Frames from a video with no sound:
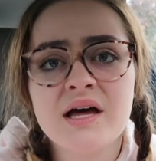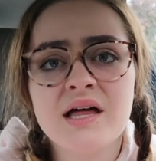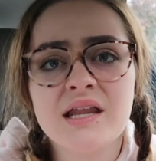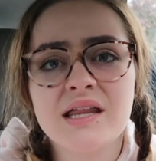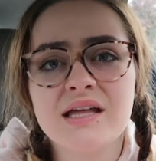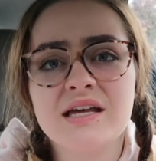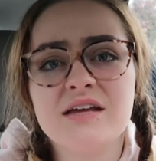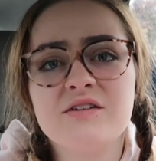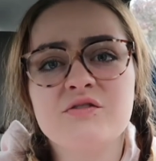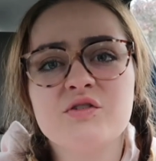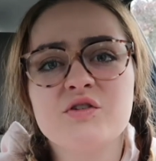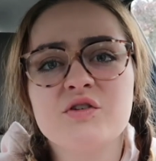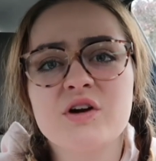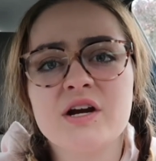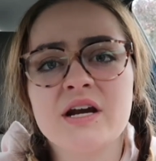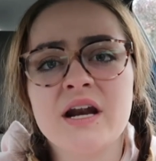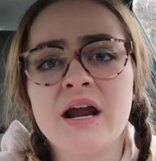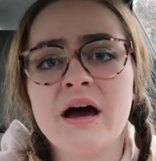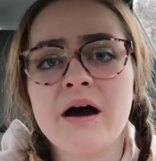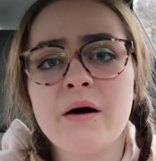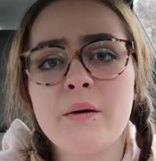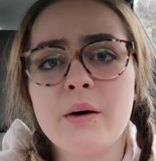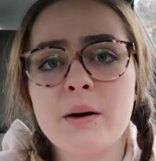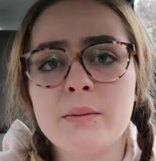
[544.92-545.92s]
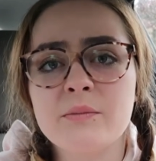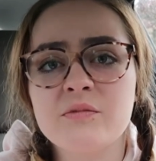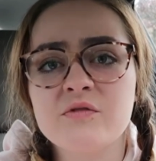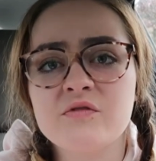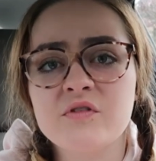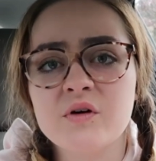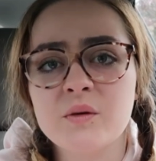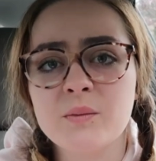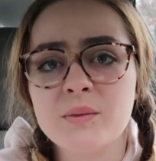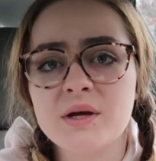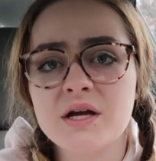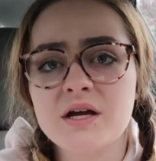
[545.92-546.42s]
Like, even right now I'm
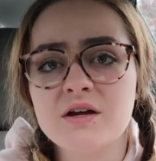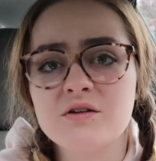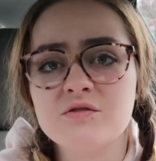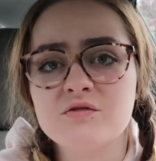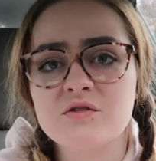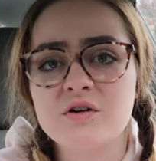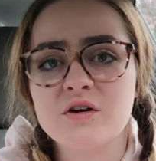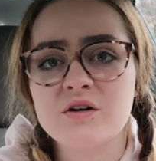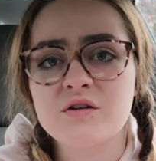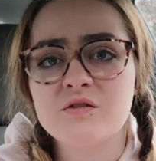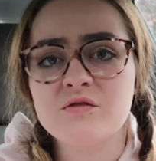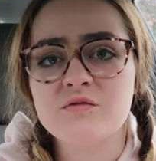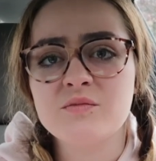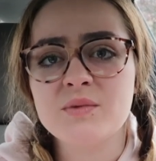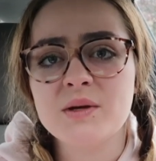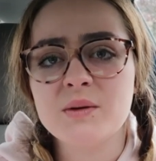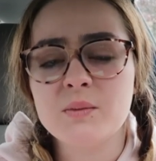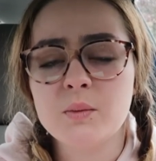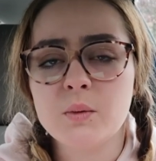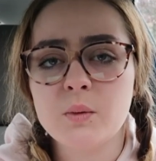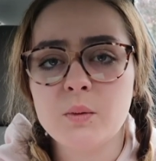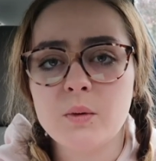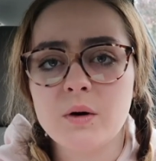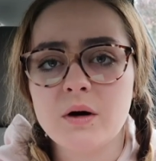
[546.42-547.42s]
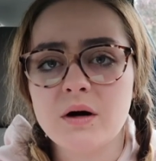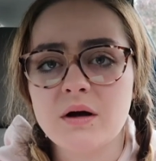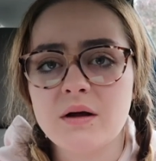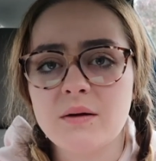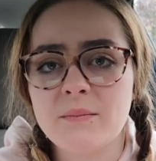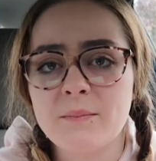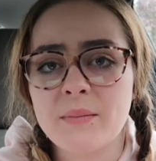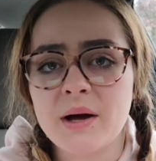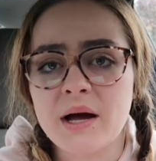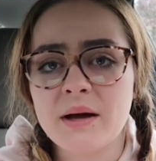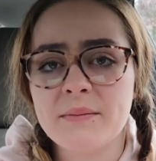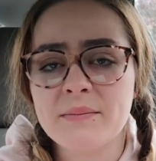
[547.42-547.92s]
filming in front of people
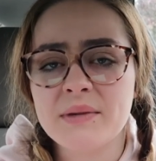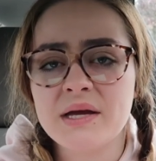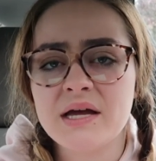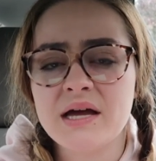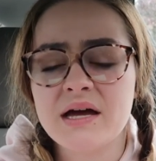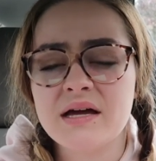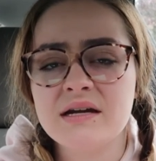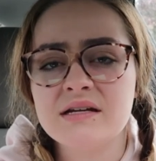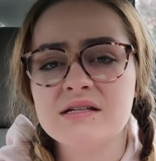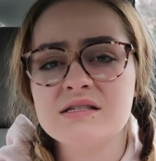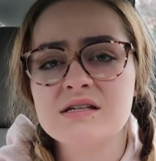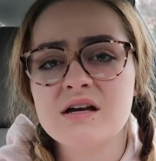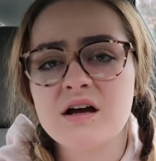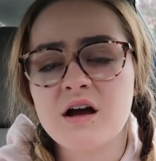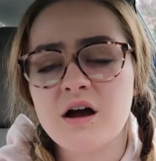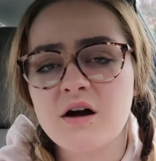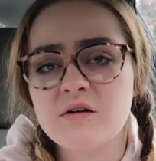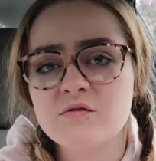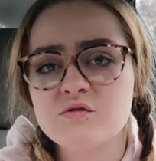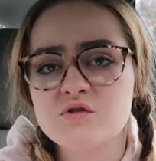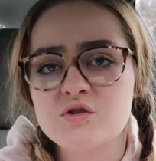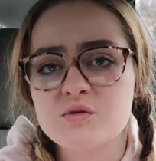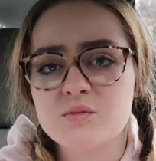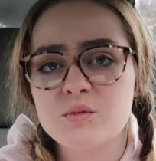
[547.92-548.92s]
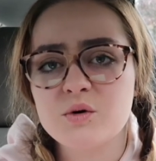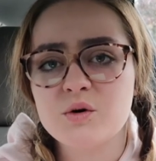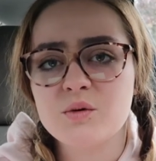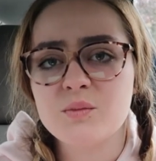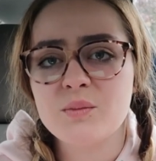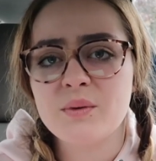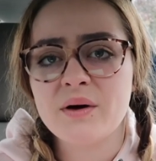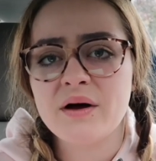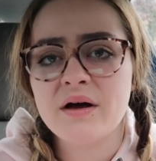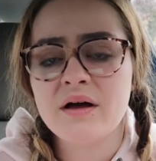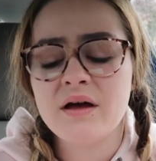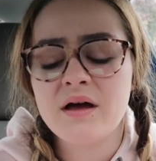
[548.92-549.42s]
walking by me, and it's uncomfortable,
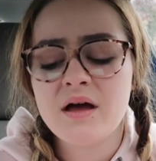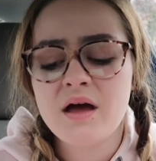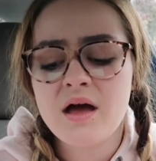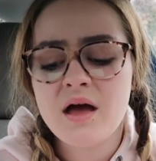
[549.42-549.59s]
but